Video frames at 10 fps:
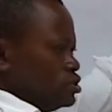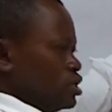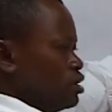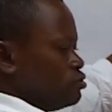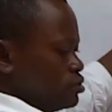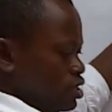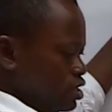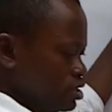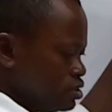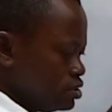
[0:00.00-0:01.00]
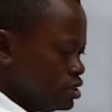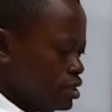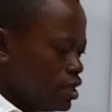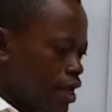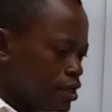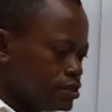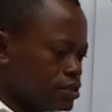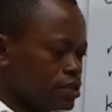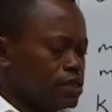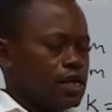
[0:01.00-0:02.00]
Now, in the
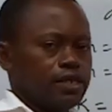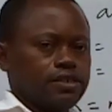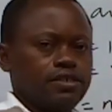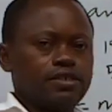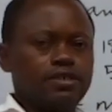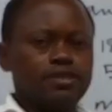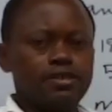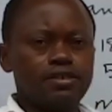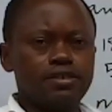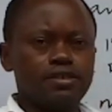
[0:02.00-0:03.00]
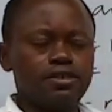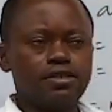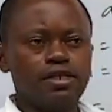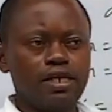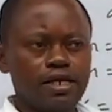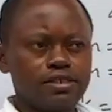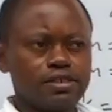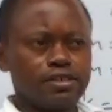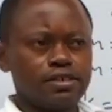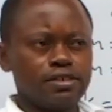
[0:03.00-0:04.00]
last class, the
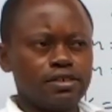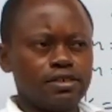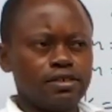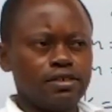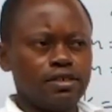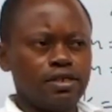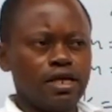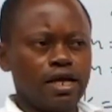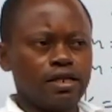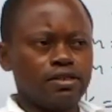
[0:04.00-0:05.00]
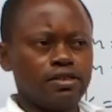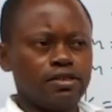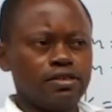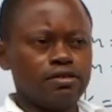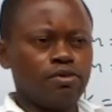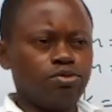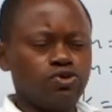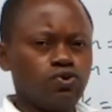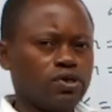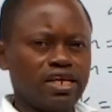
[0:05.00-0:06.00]
last, yeah, maybe
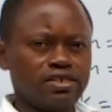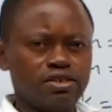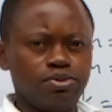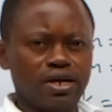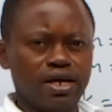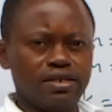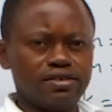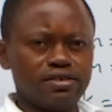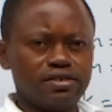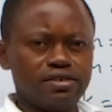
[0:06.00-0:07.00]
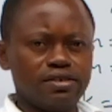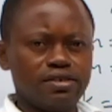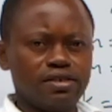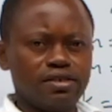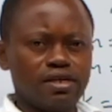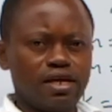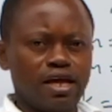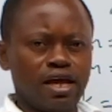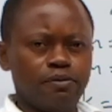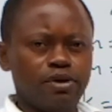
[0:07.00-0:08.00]
2 classes behind,
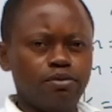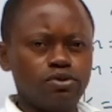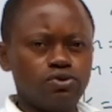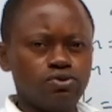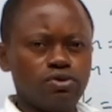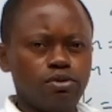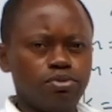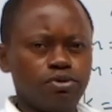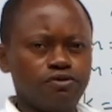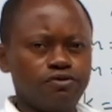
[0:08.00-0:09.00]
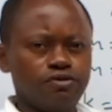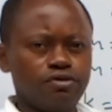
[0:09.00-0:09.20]
I have been able to do a proof